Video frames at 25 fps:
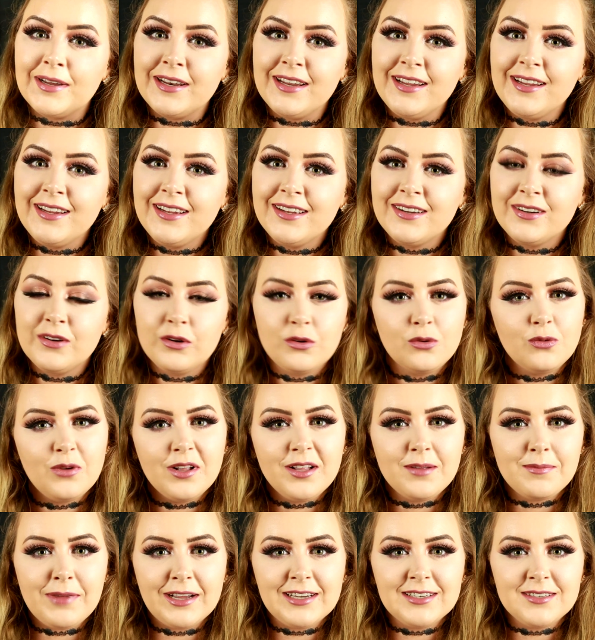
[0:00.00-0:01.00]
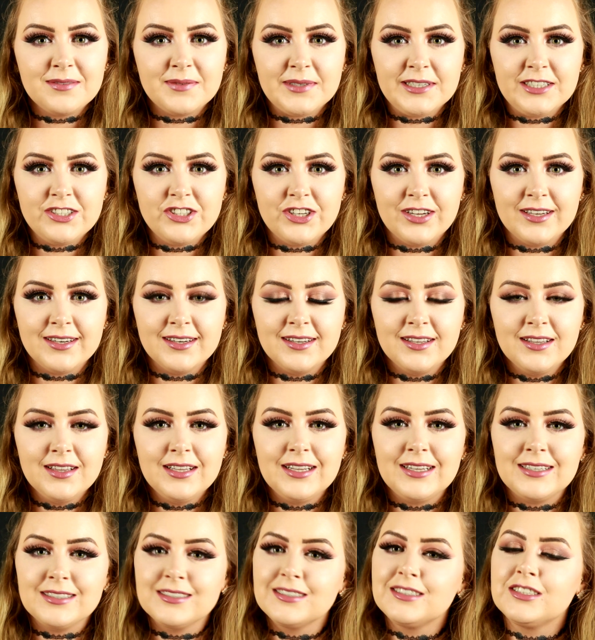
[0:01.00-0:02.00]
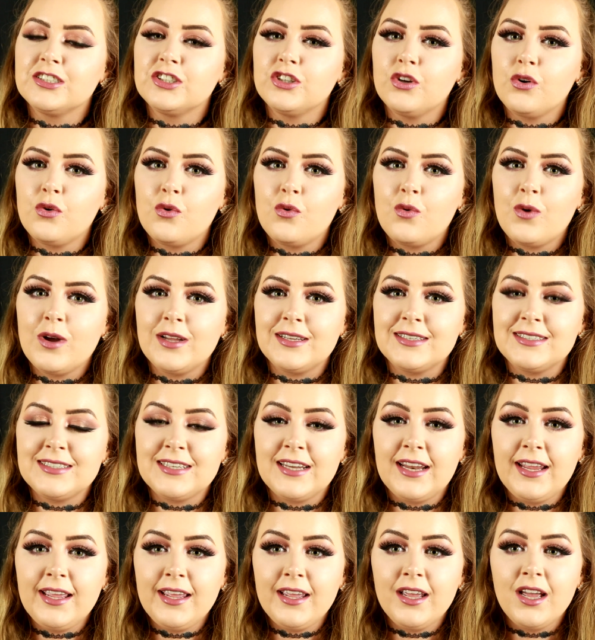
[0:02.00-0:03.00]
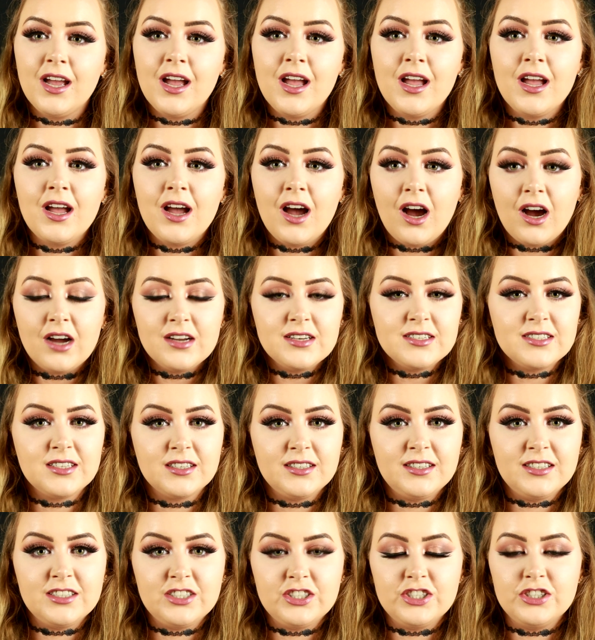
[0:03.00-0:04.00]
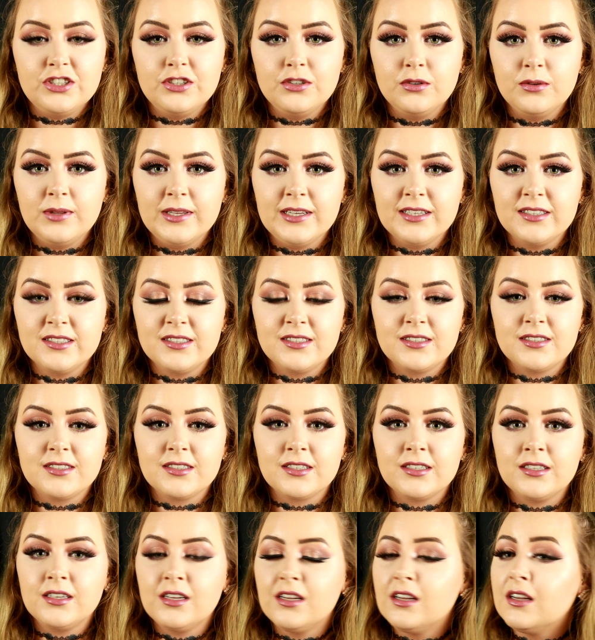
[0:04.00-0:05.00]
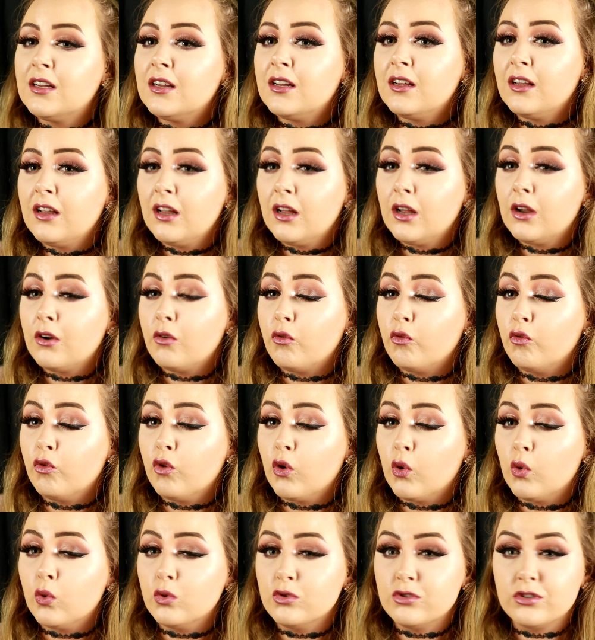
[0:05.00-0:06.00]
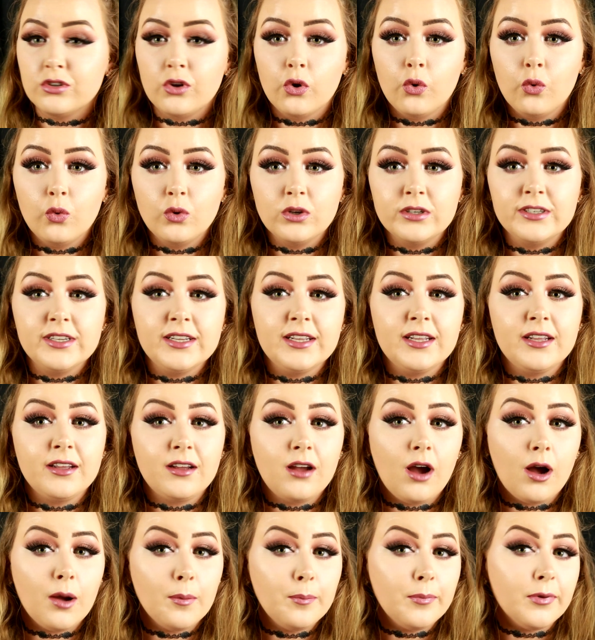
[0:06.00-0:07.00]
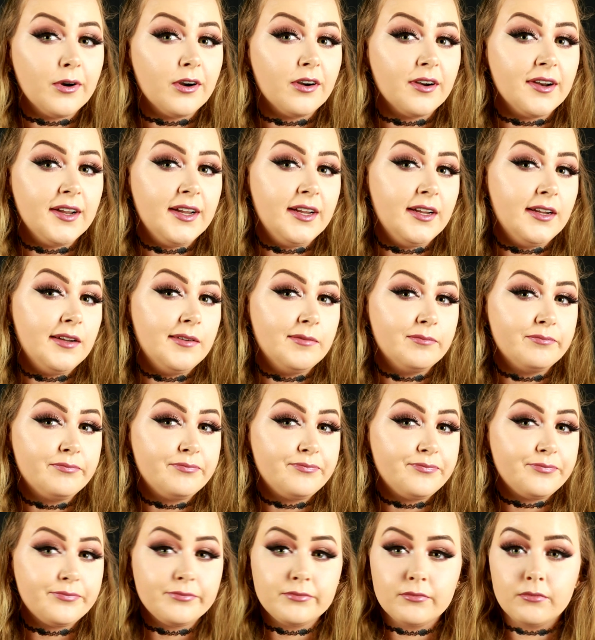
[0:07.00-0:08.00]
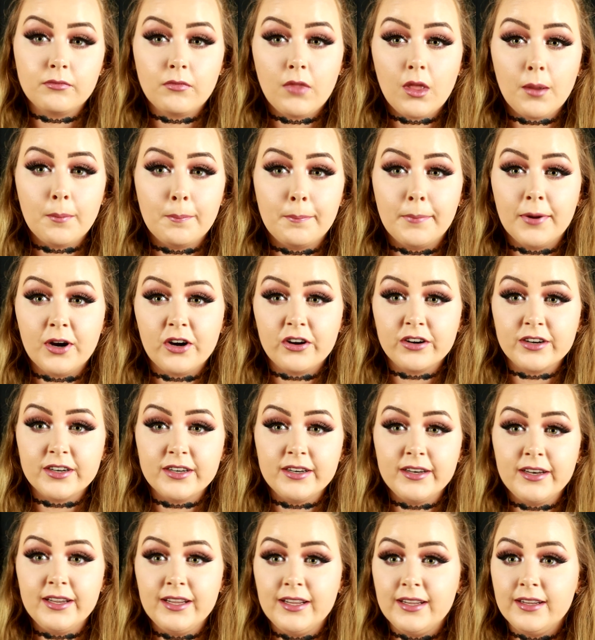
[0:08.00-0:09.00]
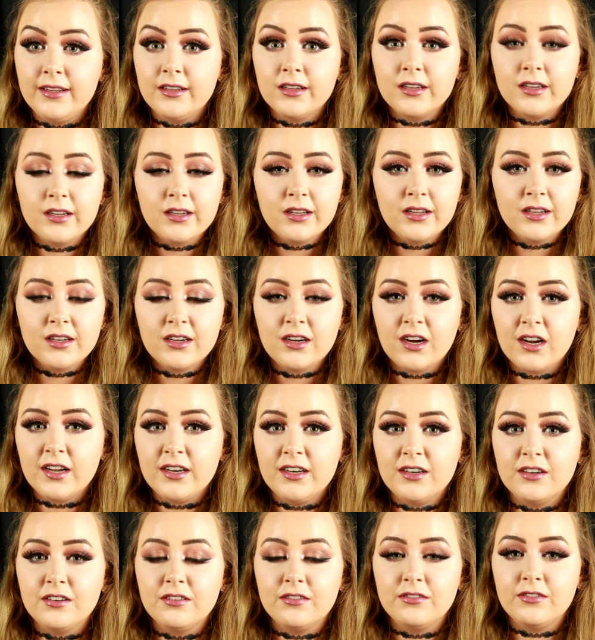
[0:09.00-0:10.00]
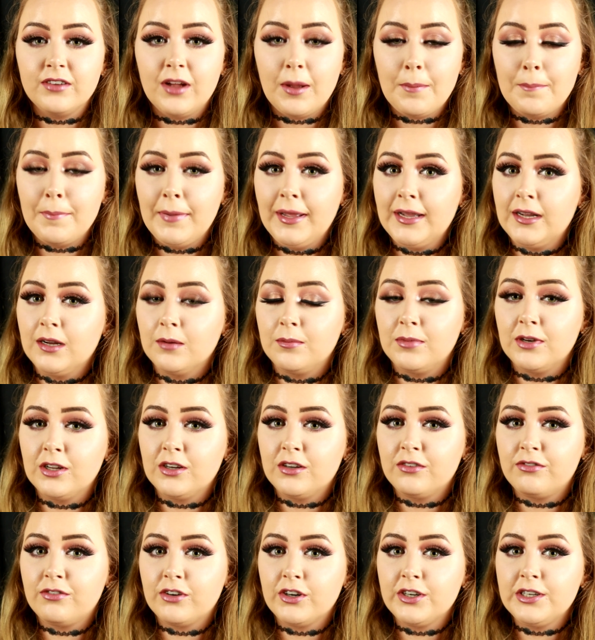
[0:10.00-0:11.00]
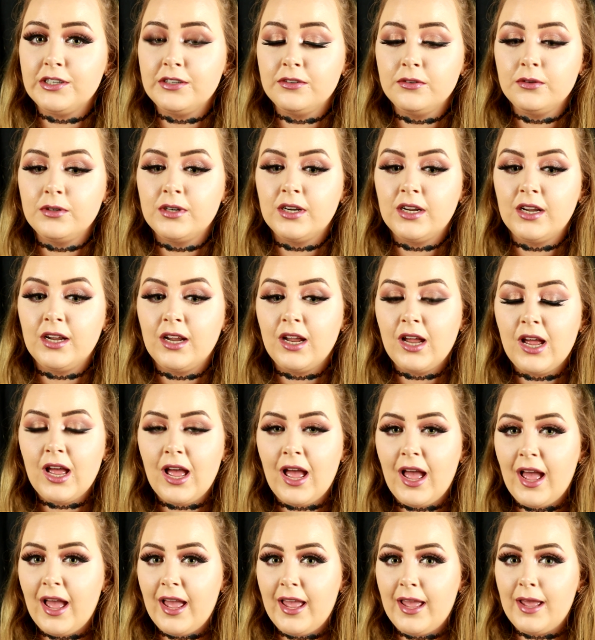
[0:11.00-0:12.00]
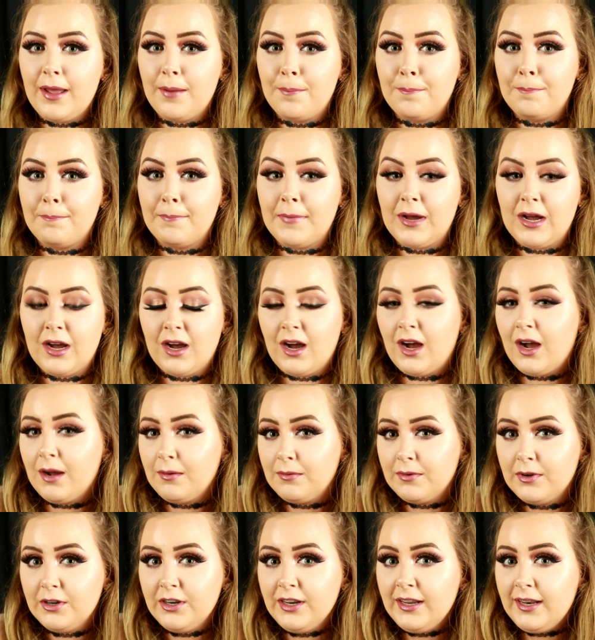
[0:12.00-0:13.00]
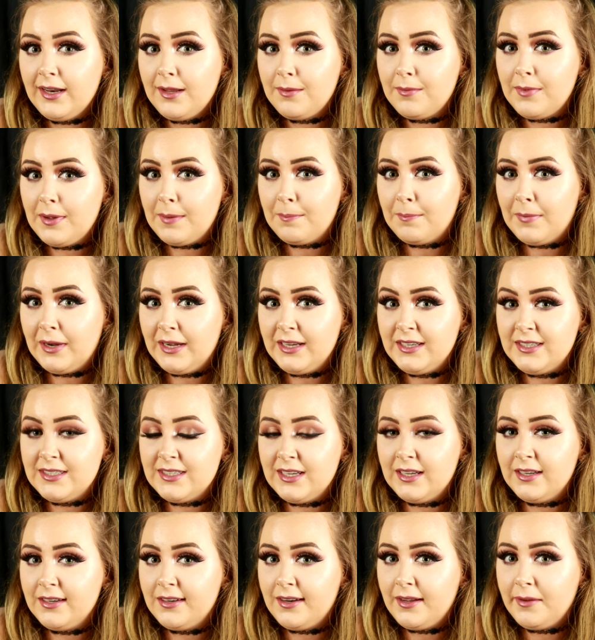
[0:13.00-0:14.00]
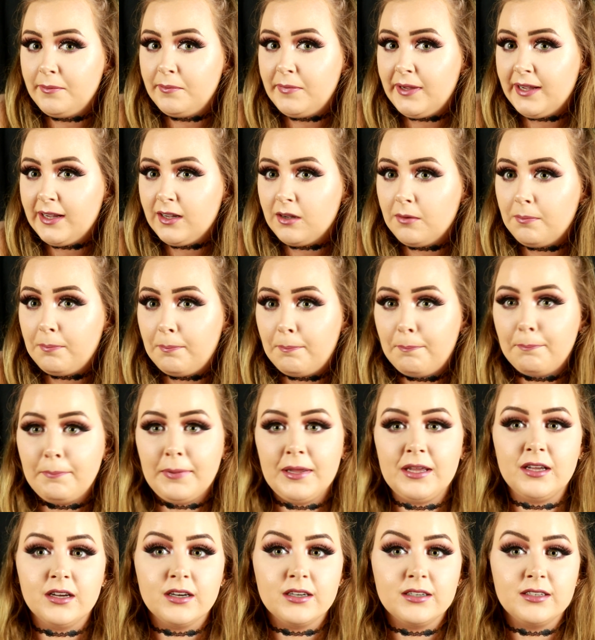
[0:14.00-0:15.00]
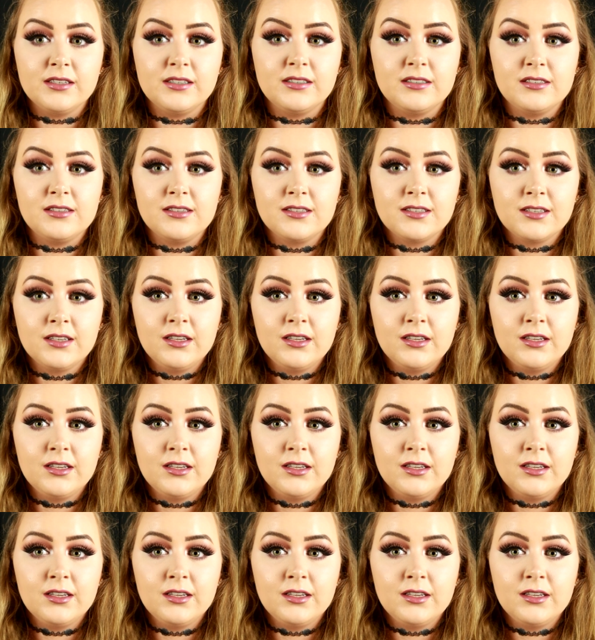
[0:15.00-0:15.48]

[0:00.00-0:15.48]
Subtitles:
everybody, welcome back to my channel. So today I decided to do this rose goldy, coppery, burgundy kind of makeup look for you. I'm gonna name it my date night makeup because